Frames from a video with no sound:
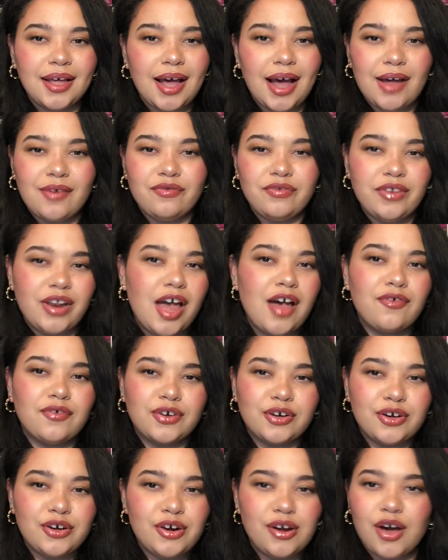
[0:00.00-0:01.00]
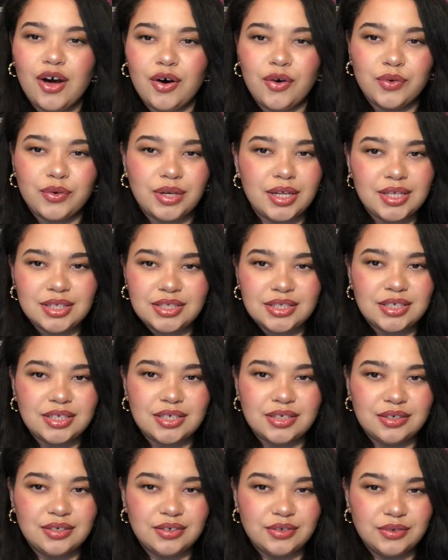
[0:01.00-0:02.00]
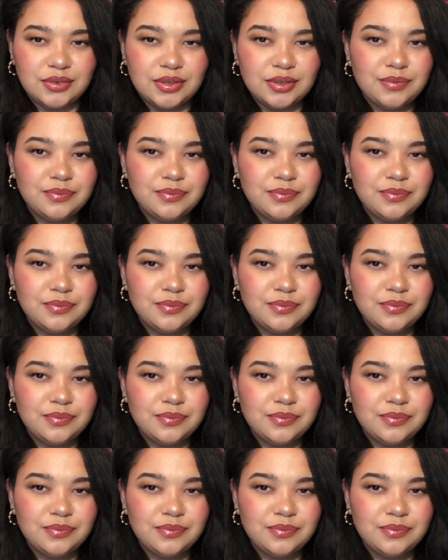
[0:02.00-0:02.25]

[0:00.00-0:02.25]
I've never known it to